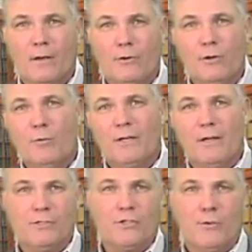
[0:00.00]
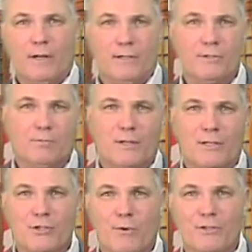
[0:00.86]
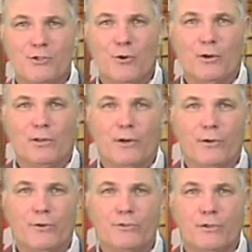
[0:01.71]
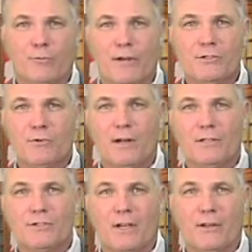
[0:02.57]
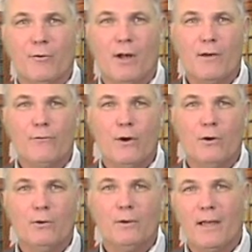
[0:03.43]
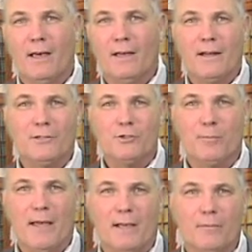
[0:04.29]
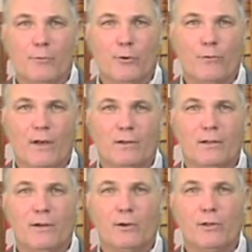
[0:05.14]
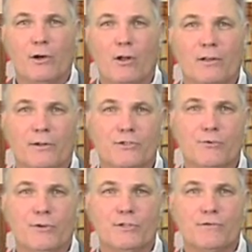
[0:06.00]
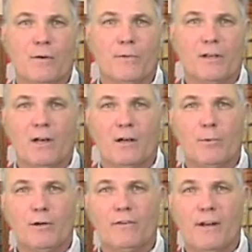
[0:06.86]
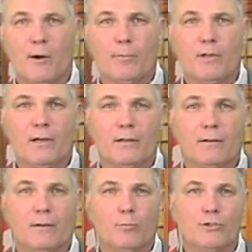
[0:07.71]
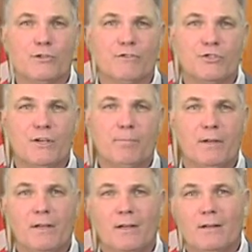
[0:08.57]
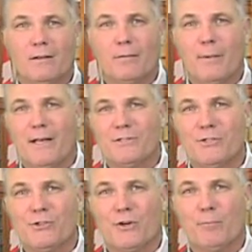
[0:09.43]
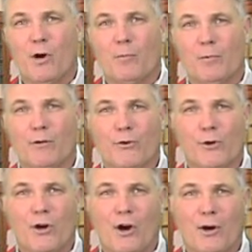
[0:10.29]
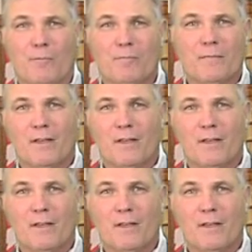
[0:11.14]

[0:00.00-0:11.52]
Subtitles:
You know what a touchscreen is. Touchscreens currently are used in restaurants, on your iPhone, and at your bank. They're found in nearly all industries, from the cockpit of an airplane to the bridge of a ship to the passenger compartment of your car.